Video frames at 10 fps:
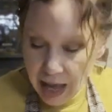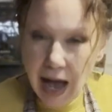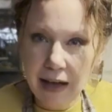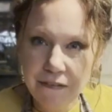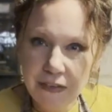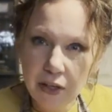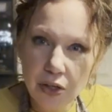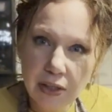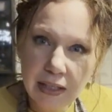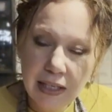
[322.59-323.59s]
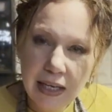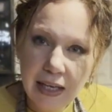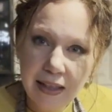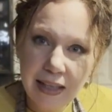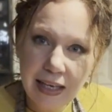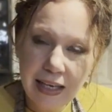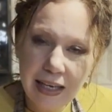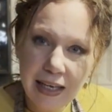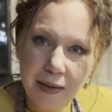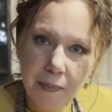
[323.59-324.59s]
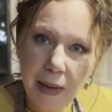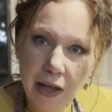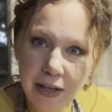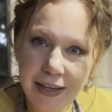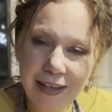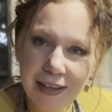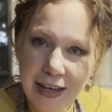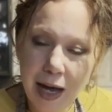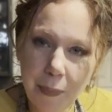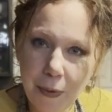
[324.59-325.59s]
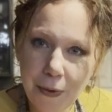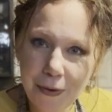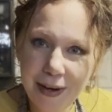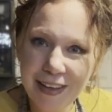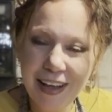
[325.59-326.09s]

I filled the melon cupper,